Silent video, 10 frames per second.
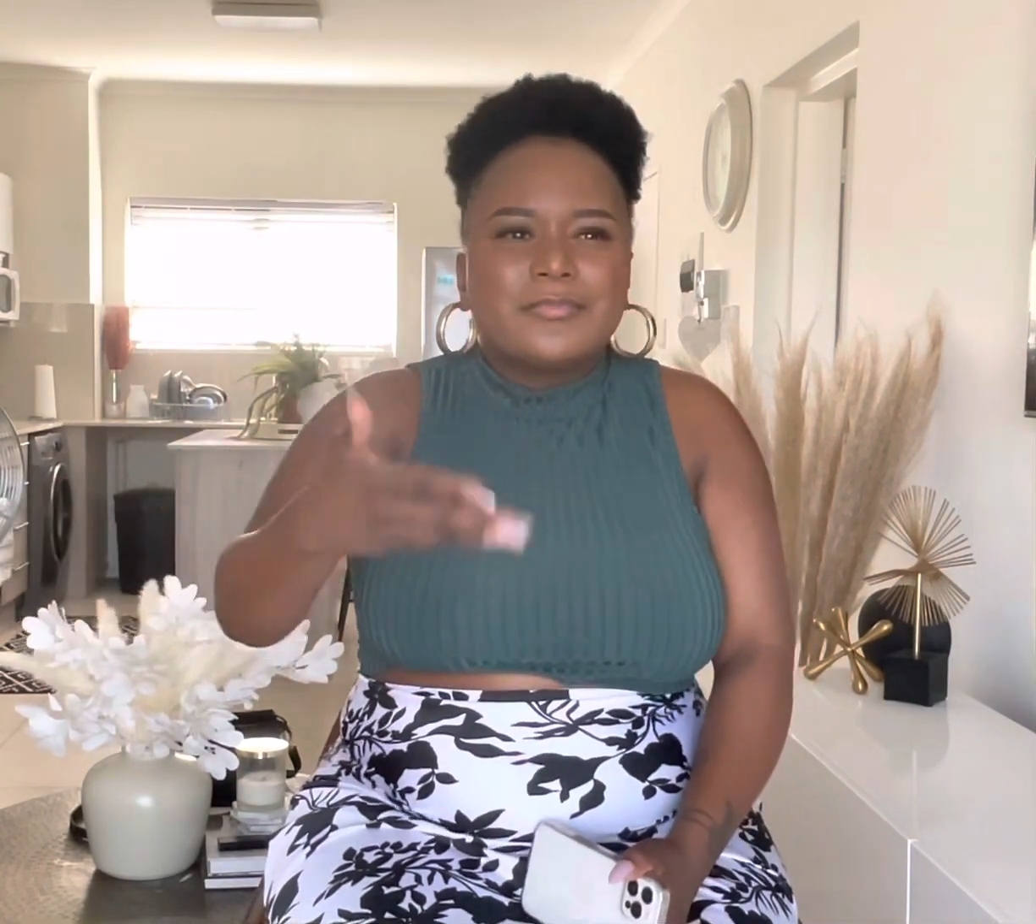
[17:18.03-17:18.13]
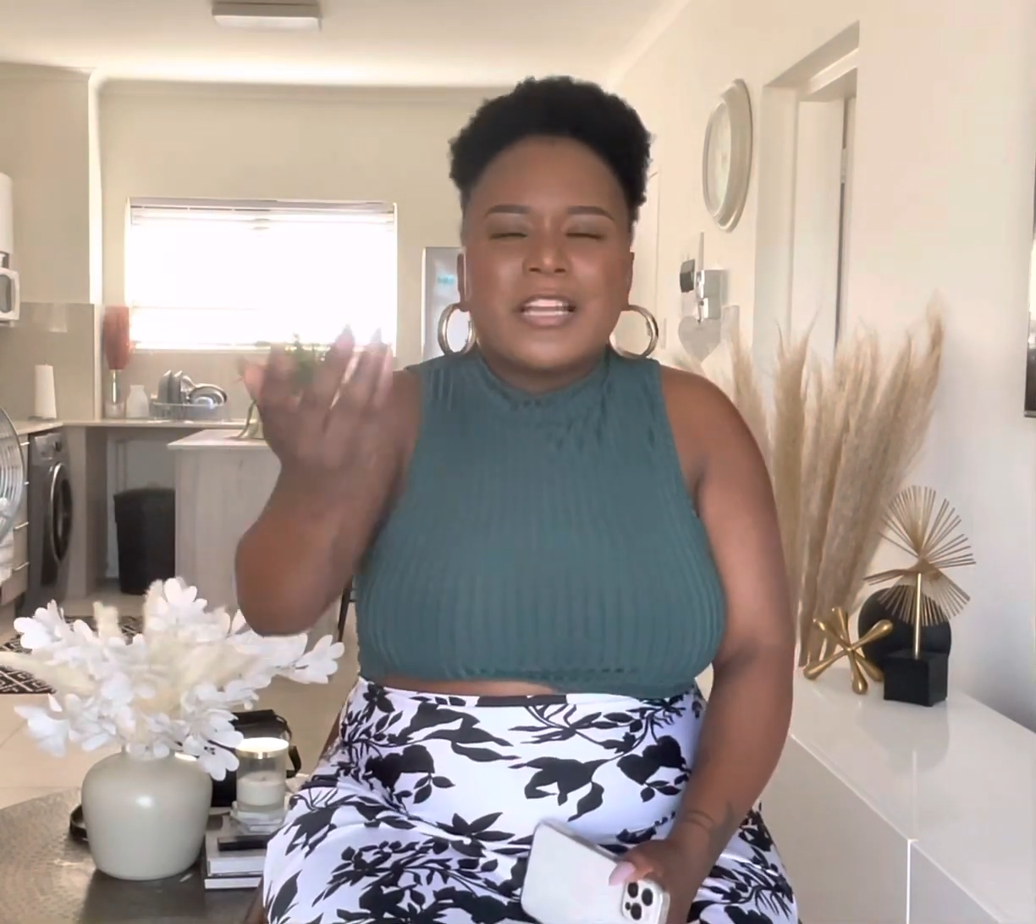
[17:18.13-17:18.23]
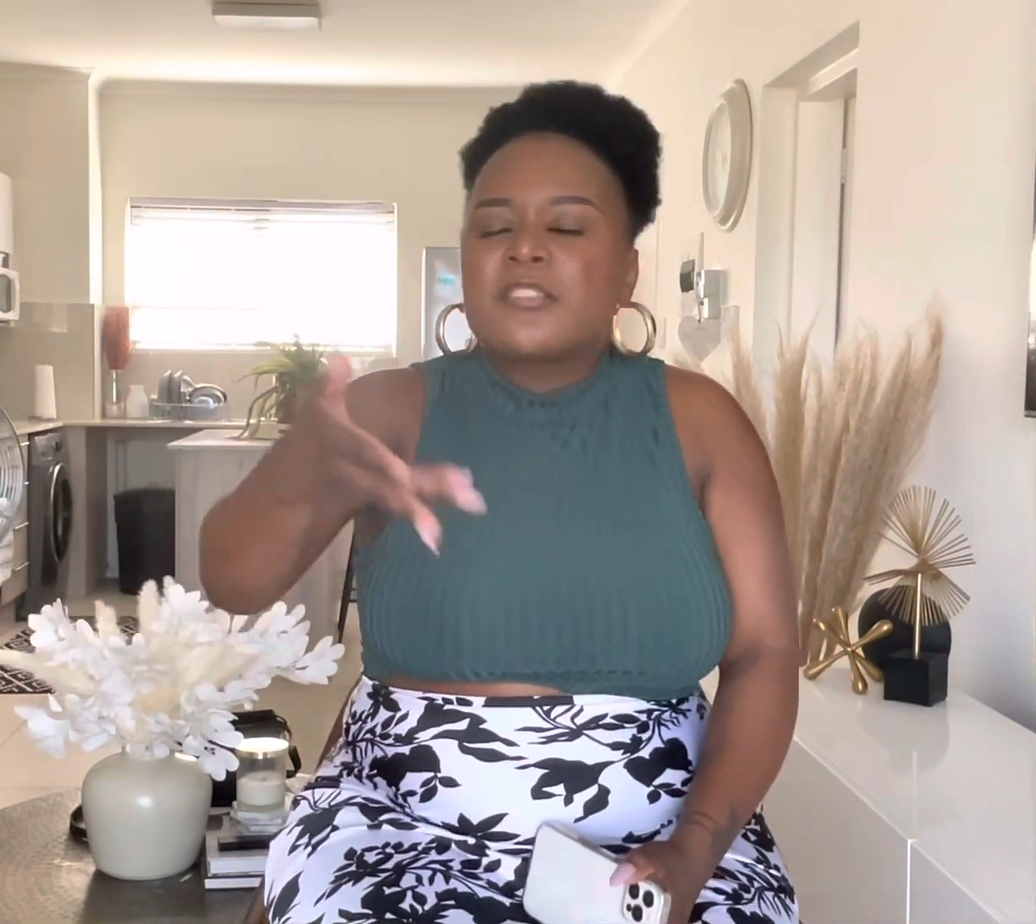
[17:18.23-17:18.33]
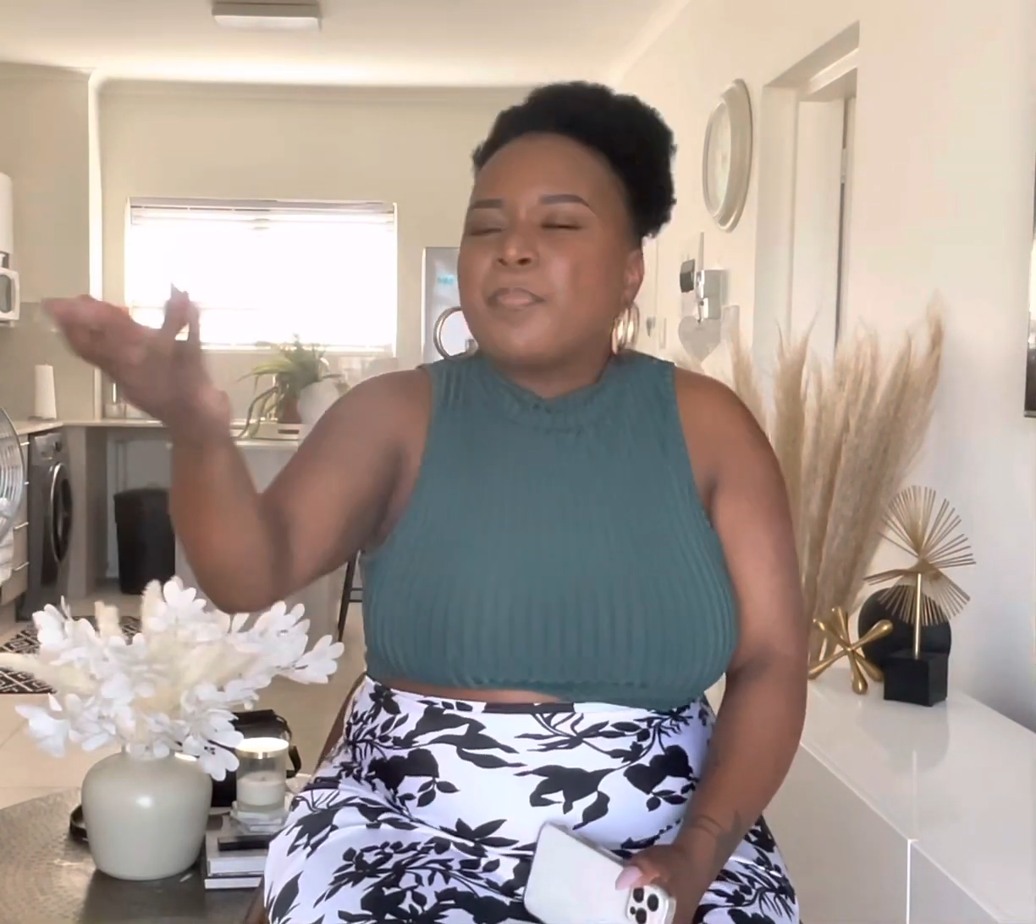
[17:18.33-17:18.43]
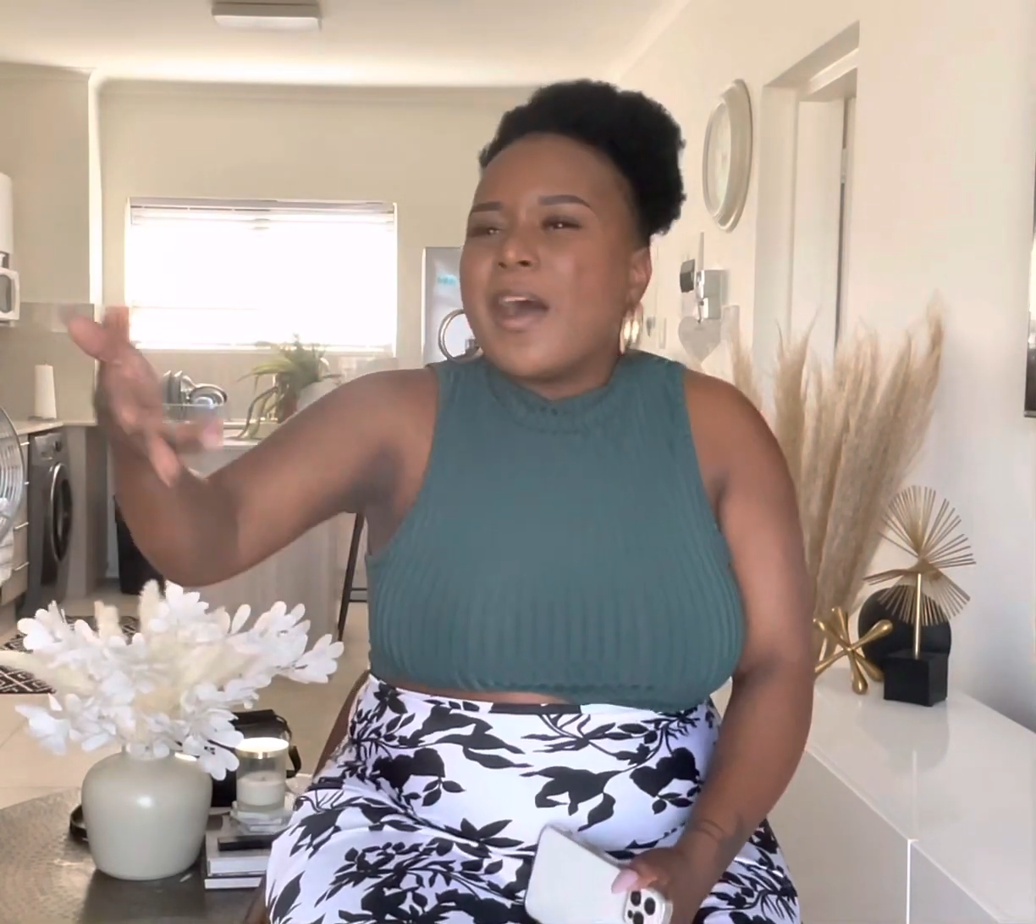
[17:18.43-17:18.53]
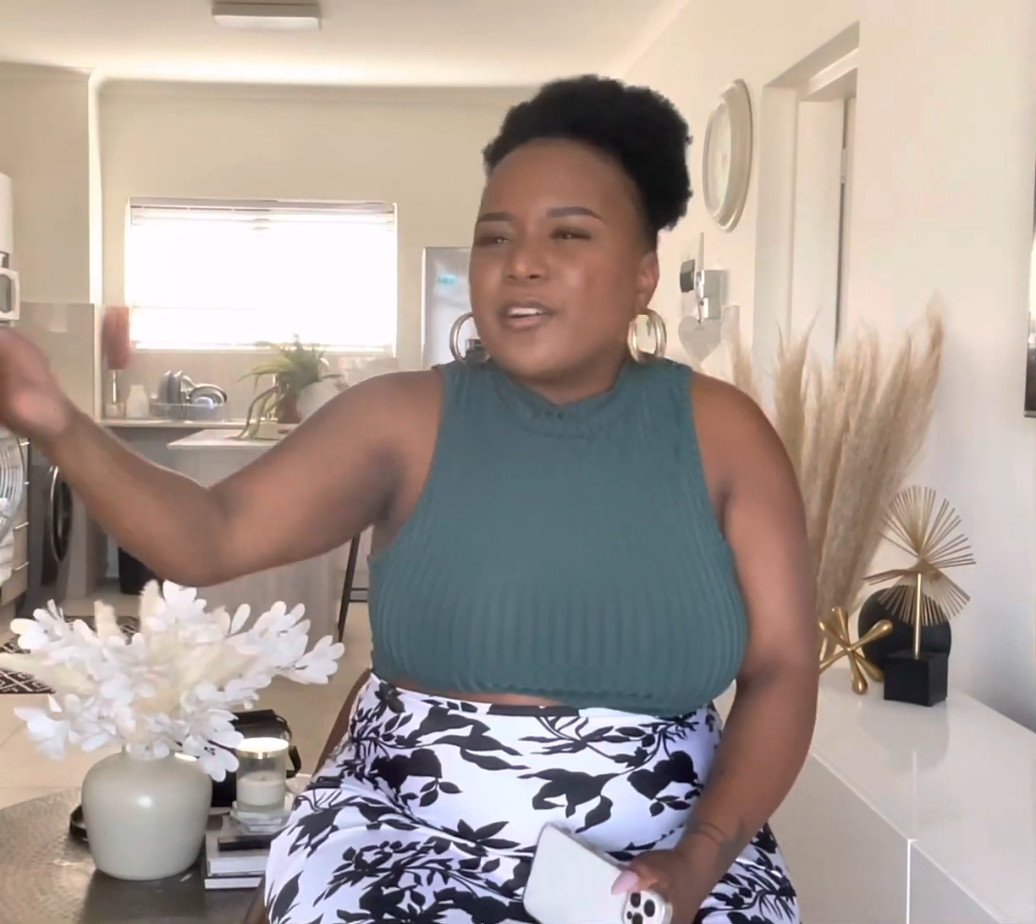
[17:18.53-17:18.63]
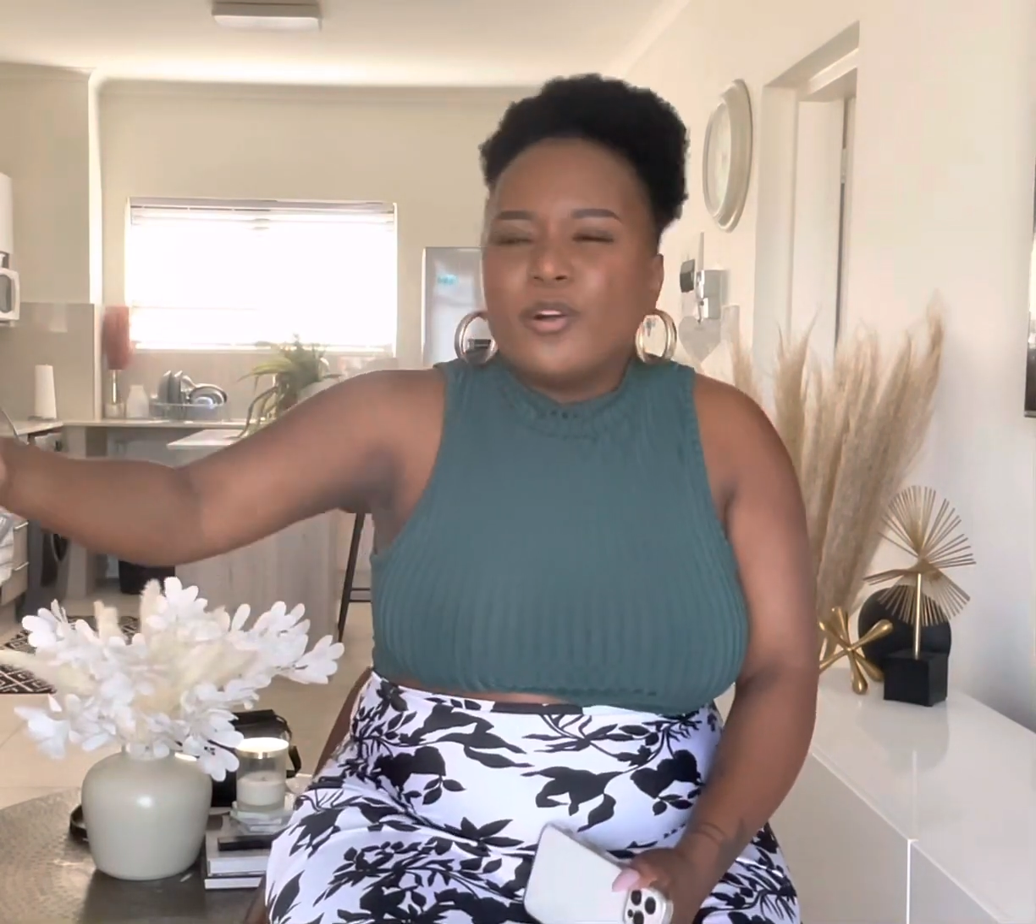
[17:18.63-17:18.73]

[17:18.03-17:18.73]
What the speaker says: it's part